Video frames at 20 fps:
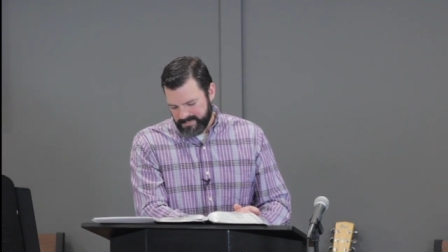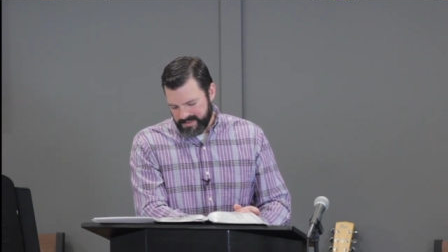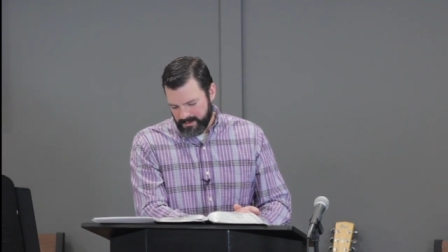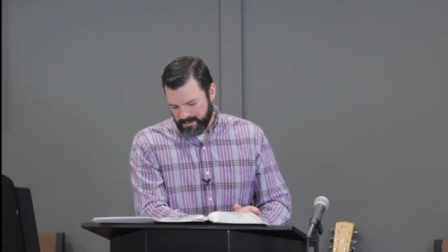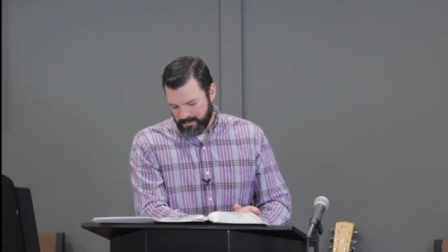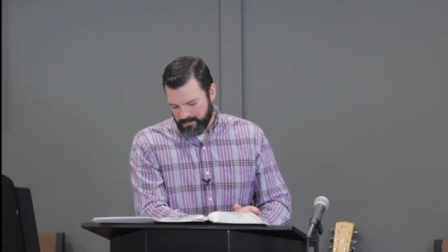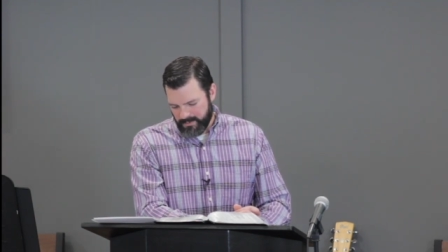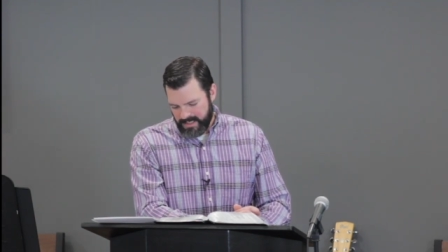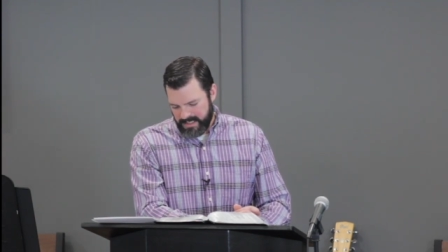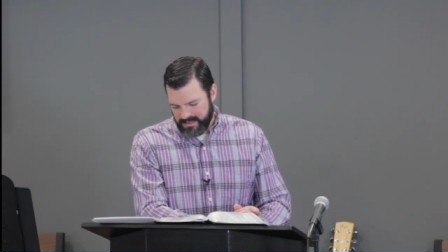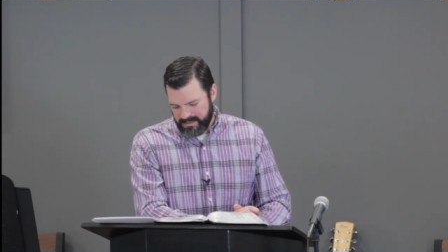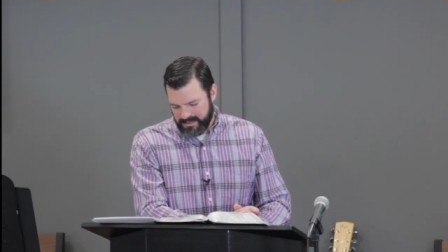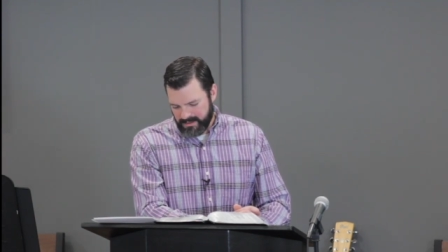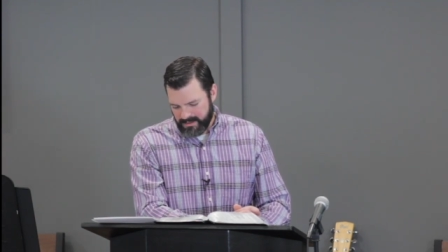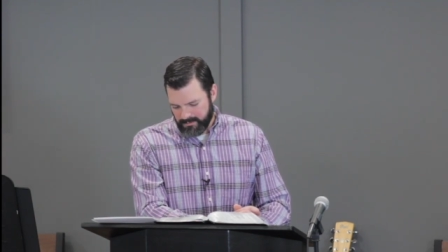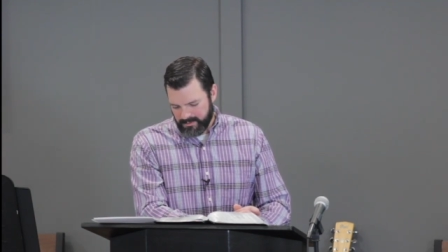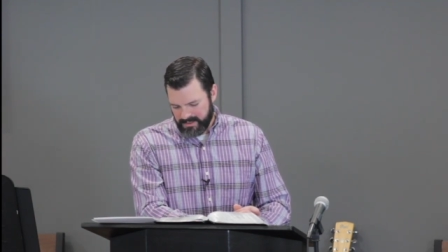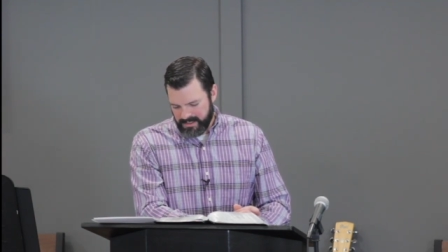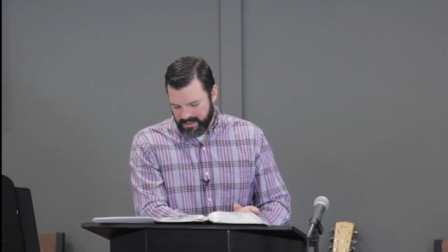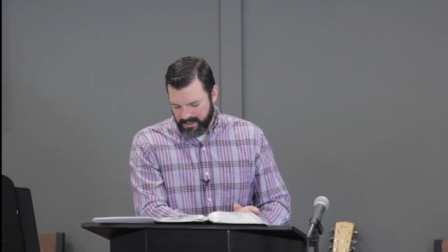a way
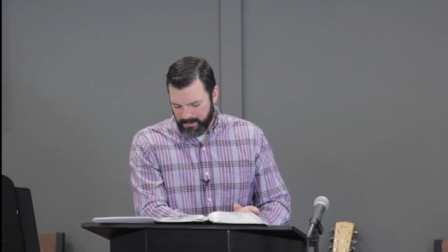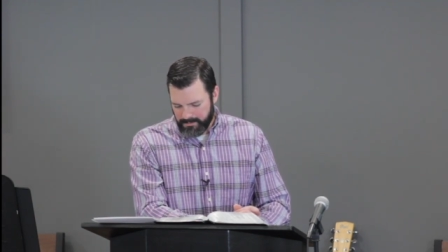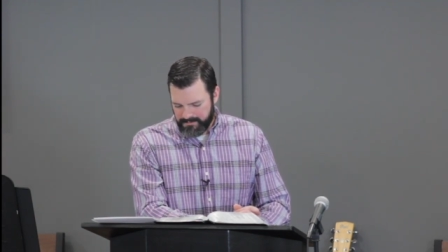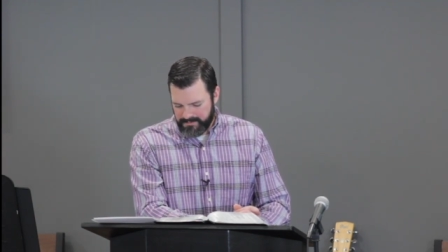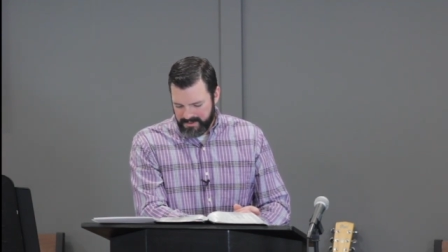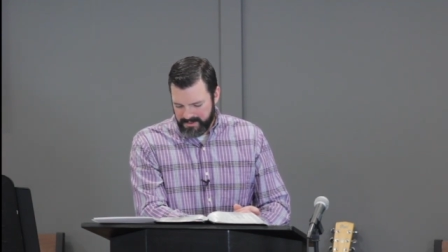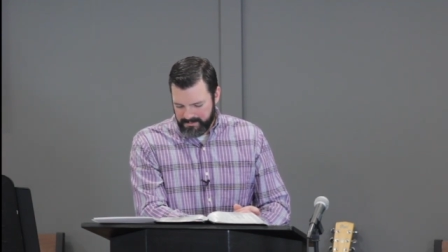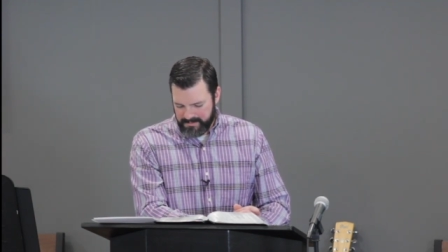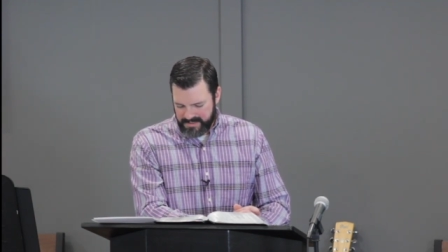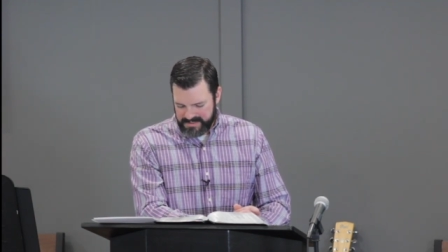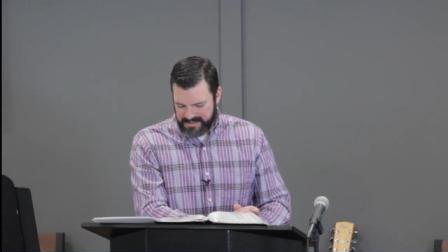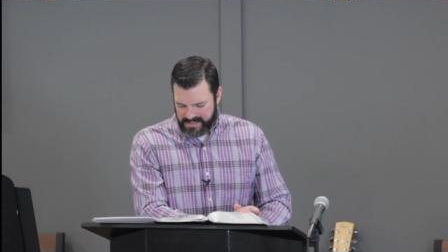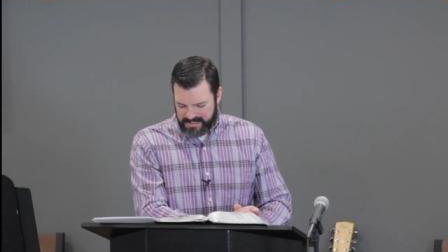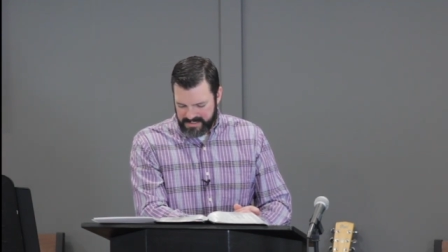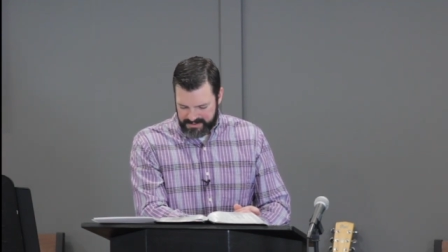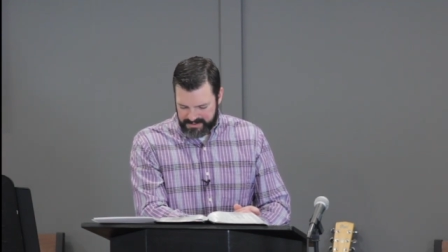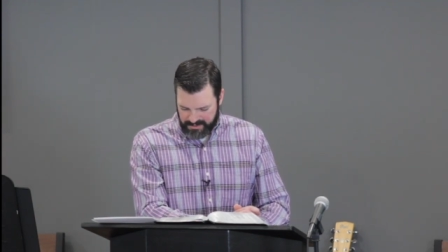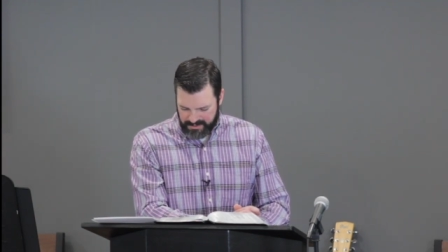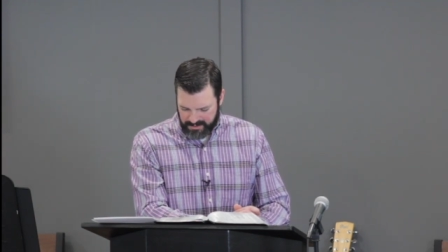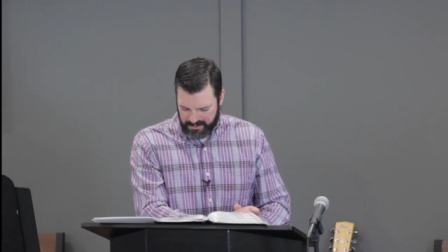that would help them as they
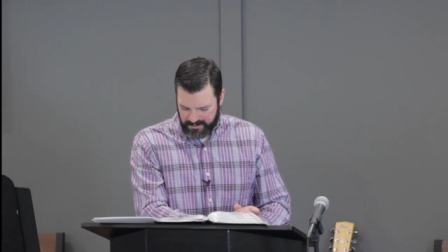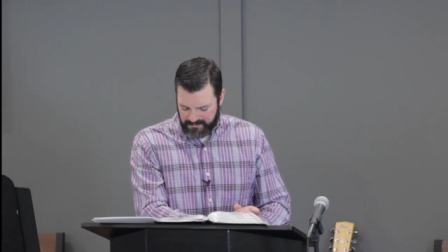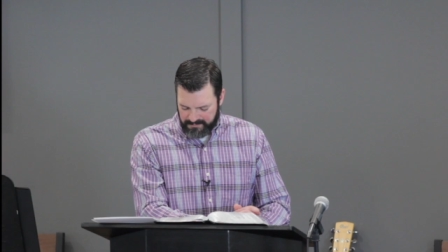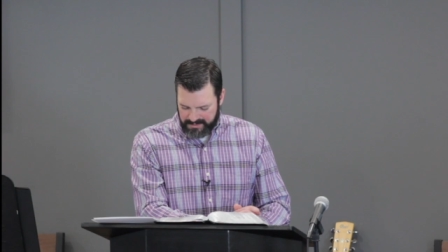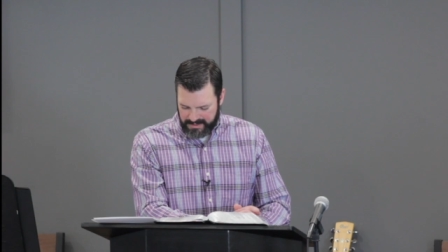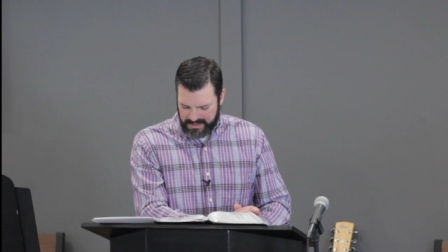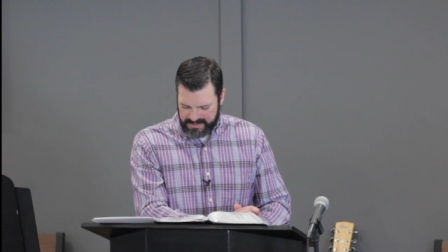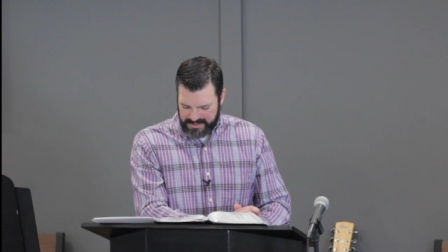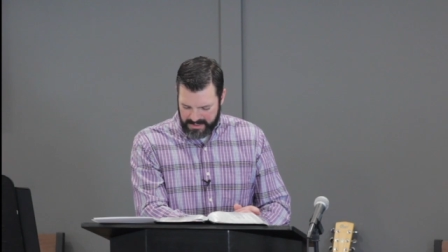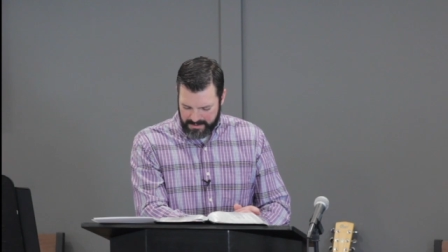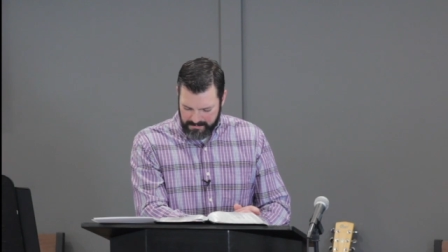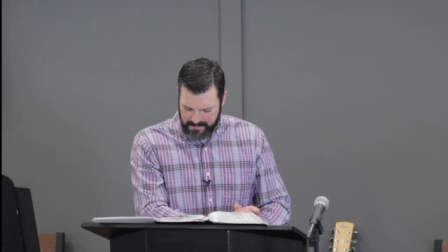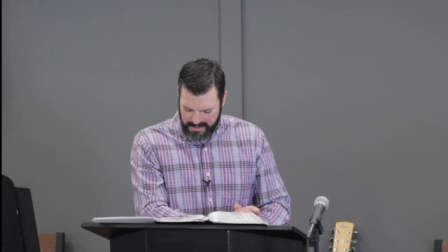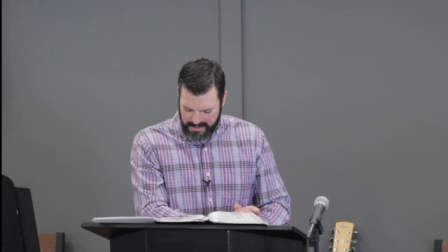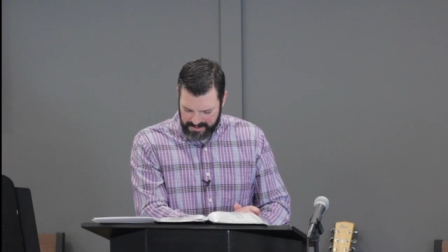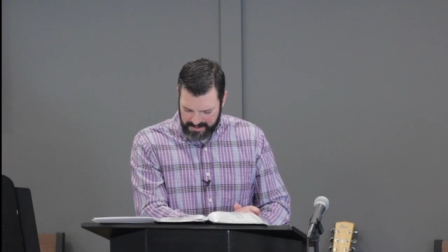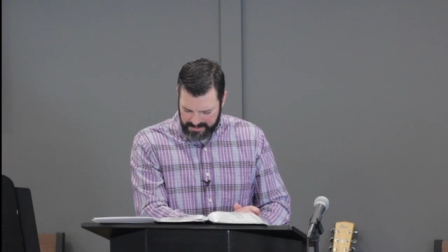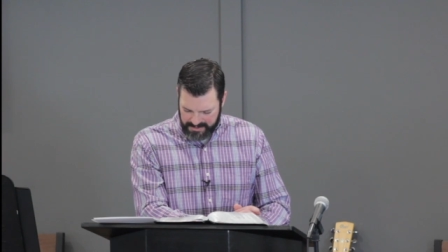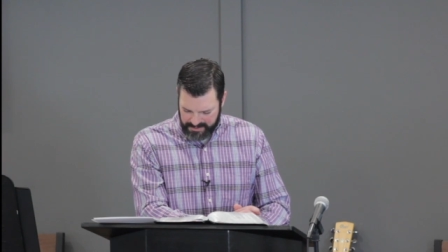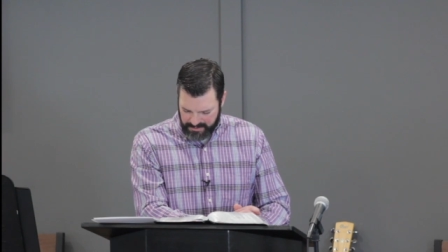served and as they
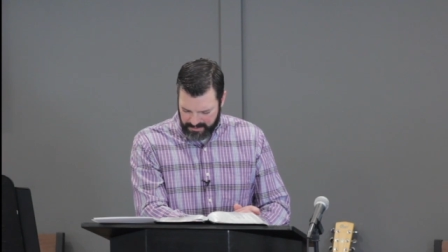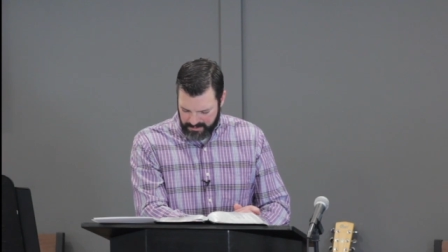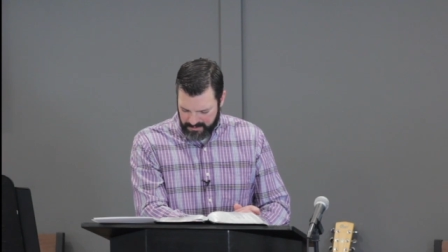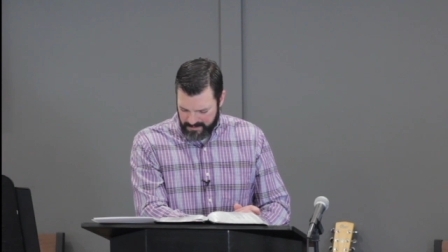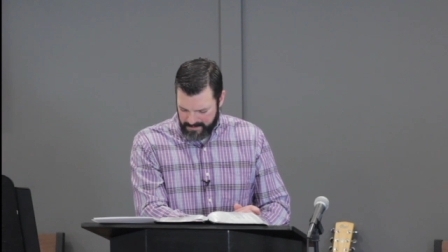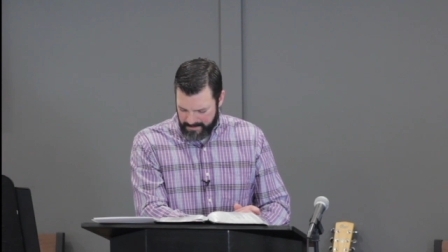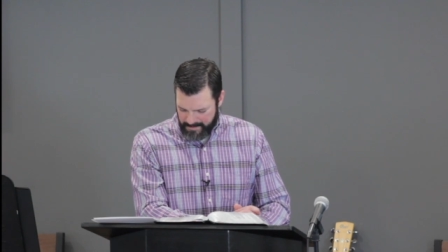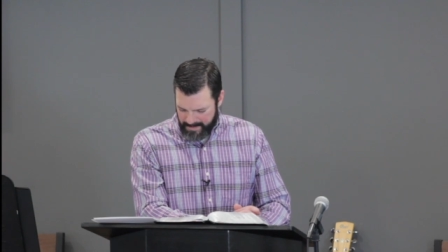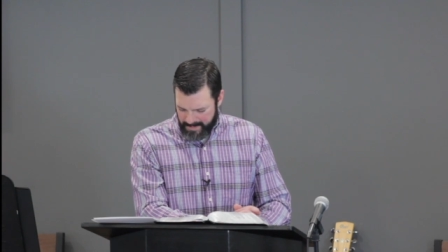ministered.